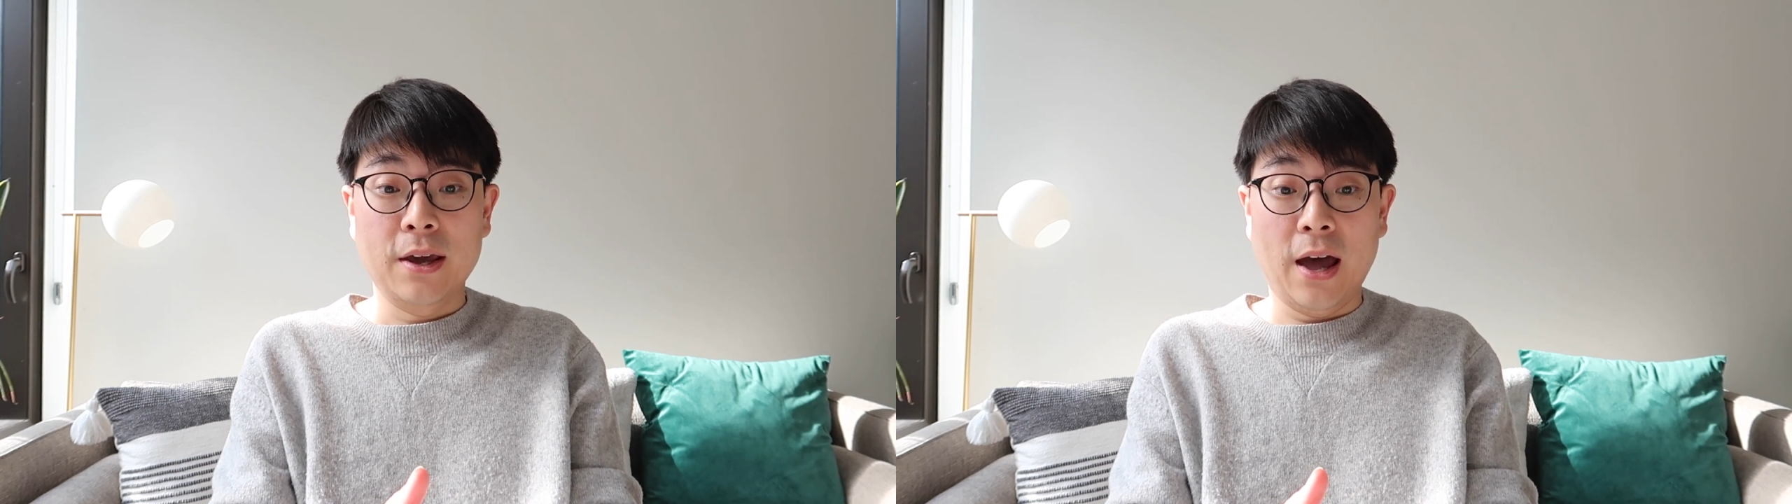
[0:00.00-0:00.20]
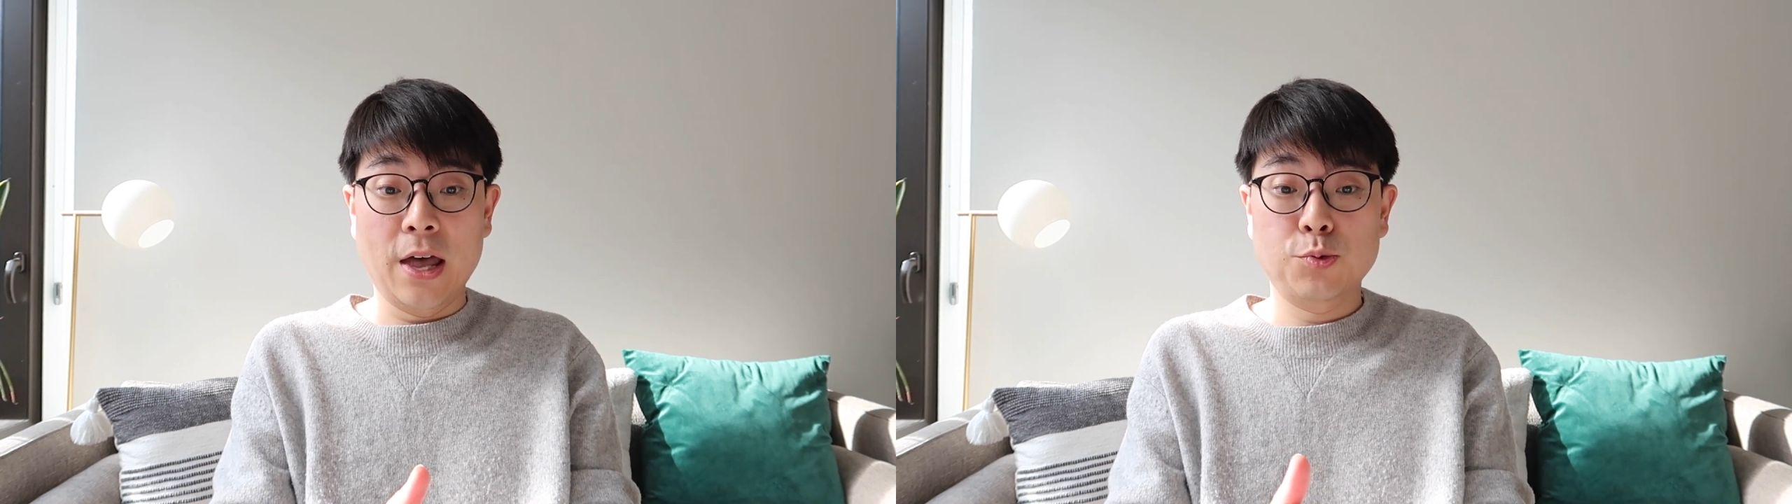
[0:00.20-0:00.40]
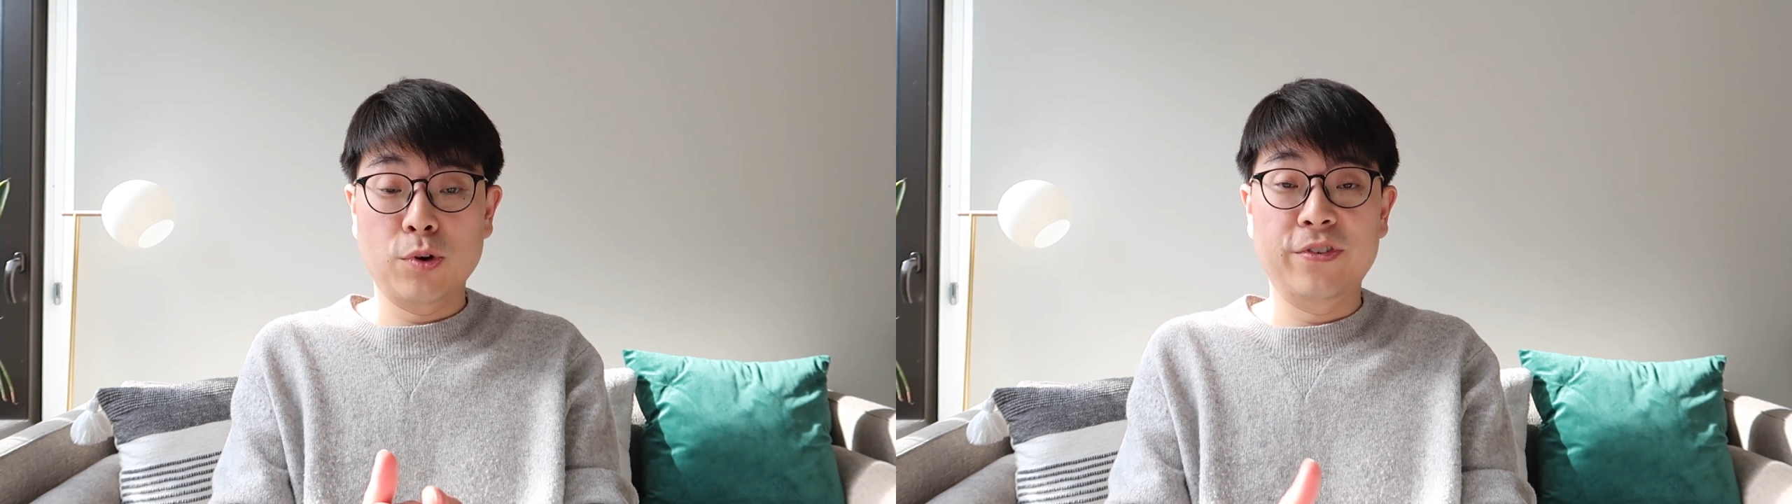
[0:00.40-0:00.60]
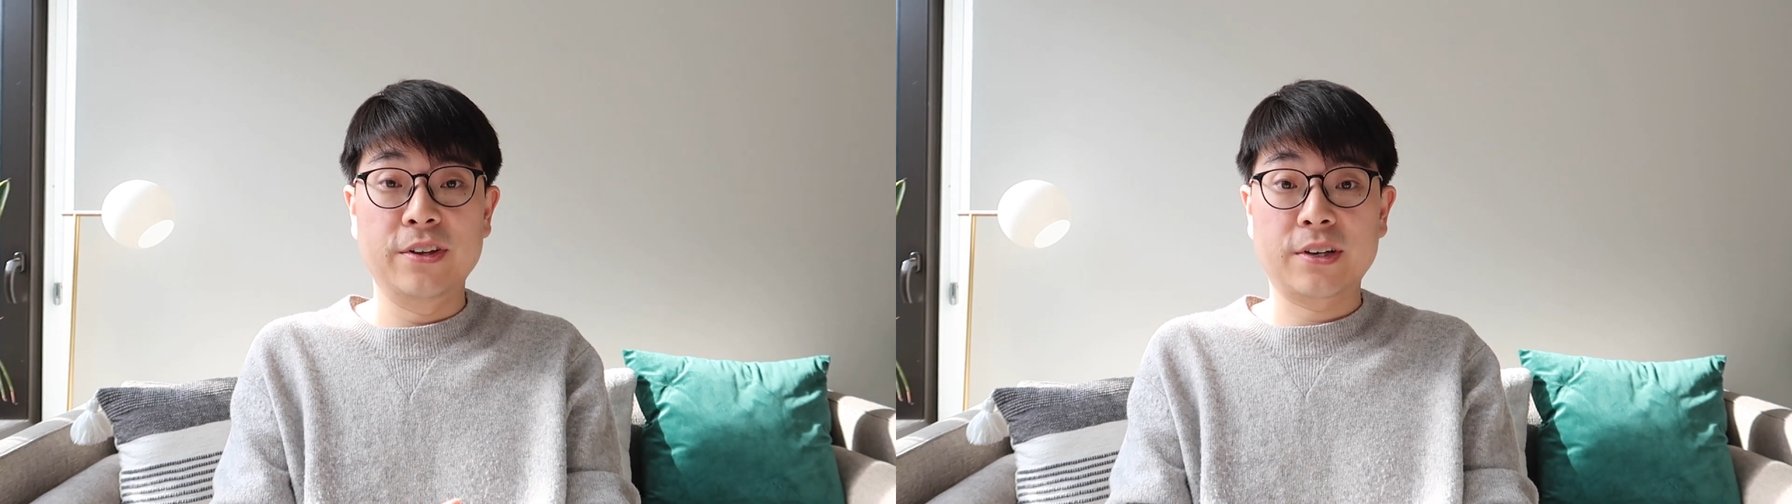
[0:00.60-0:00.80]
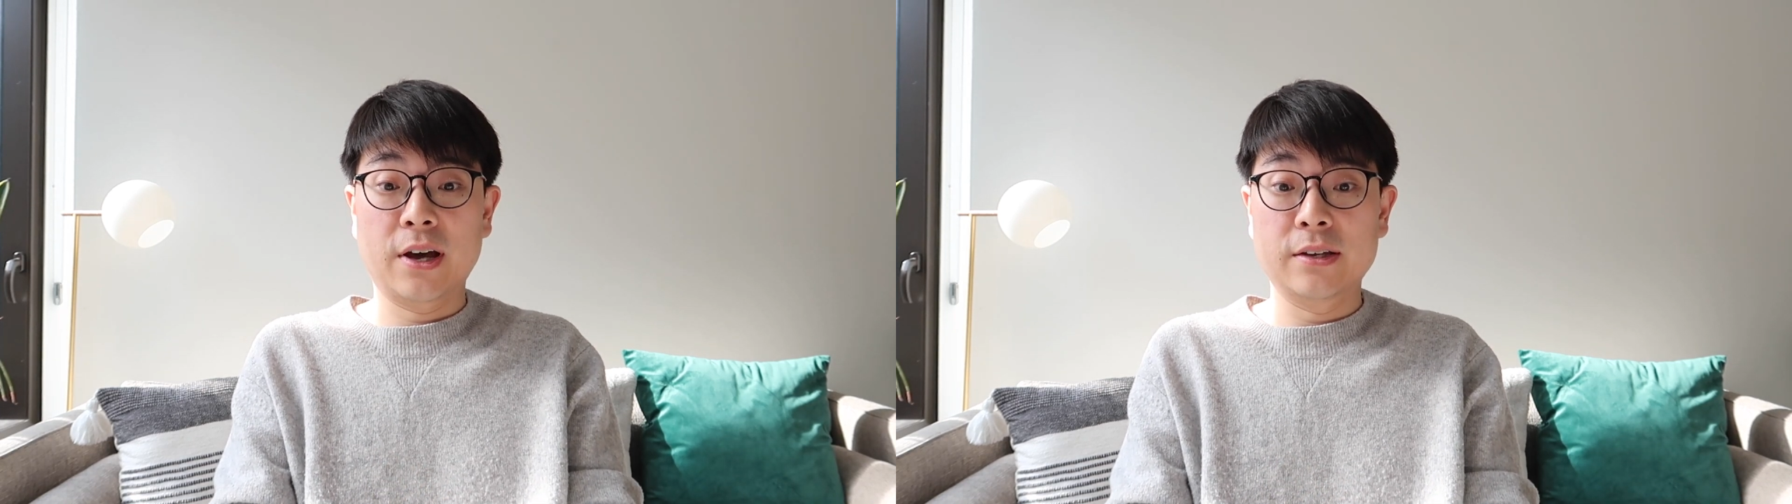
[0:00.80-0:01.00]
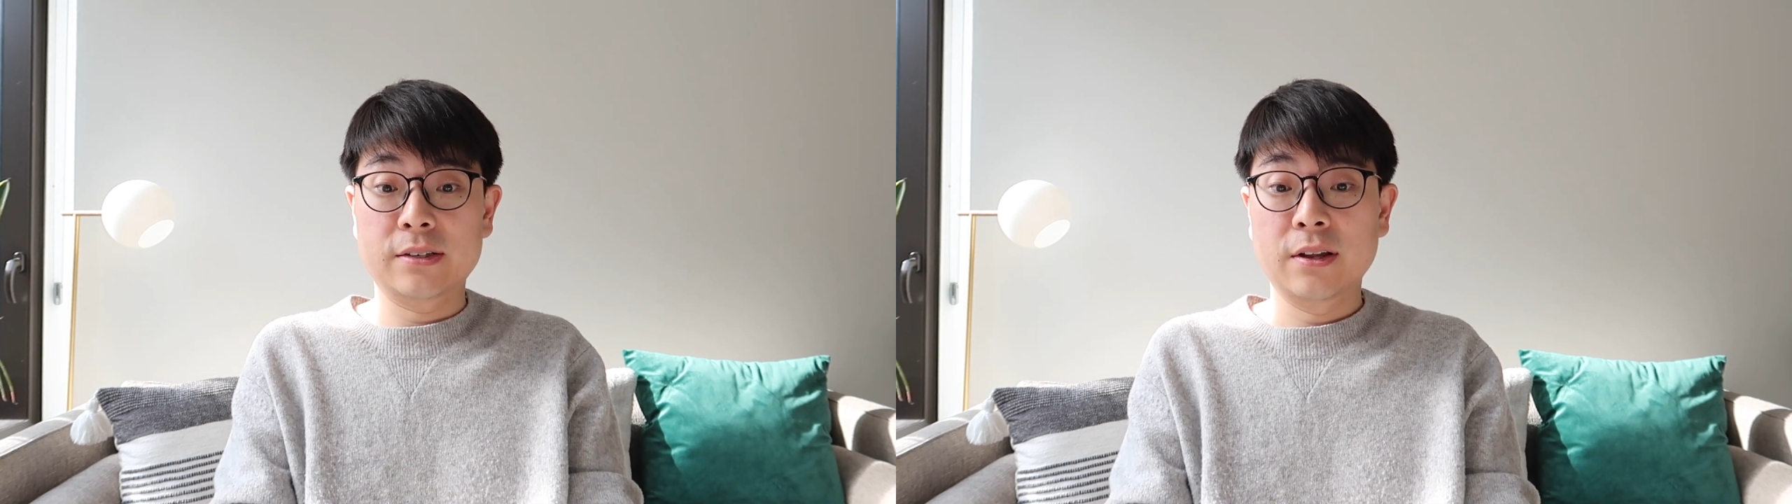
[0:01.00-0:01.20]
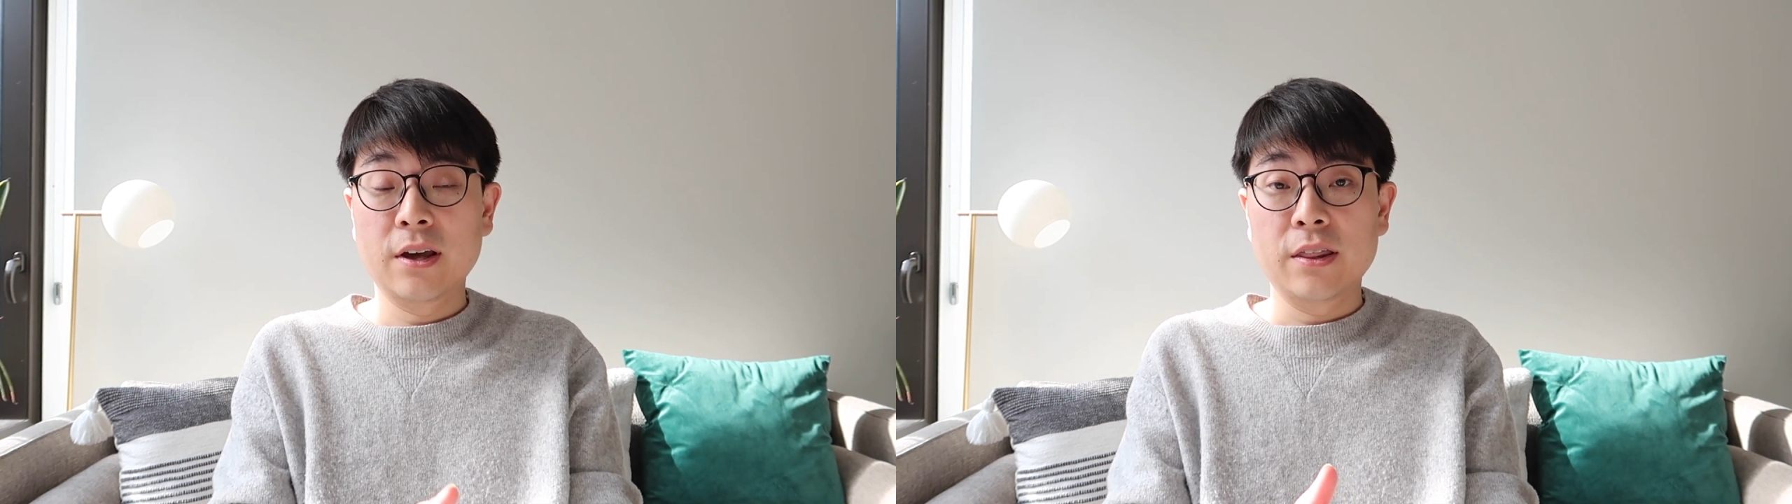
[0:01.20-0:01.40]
as we've discussed,